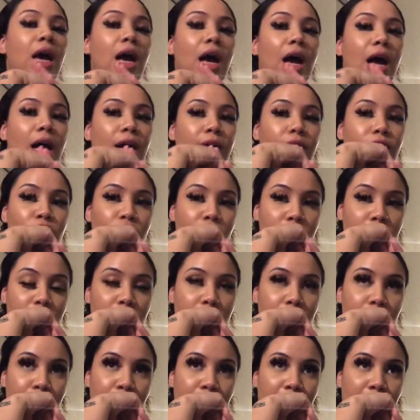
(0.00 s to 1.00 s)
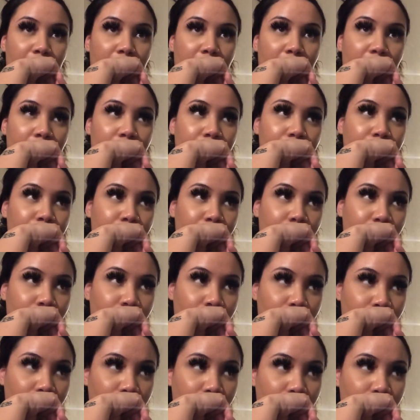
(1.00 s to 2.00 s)
I've just been
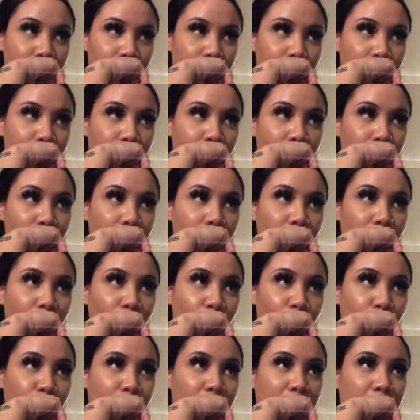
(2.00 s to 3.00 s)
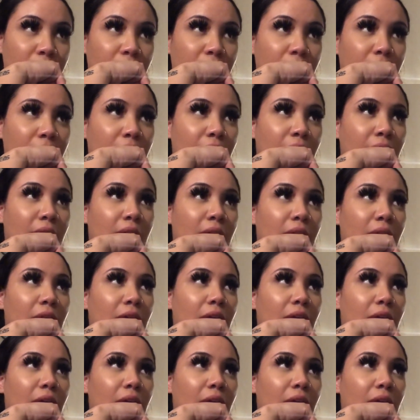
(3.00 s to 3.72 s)
really,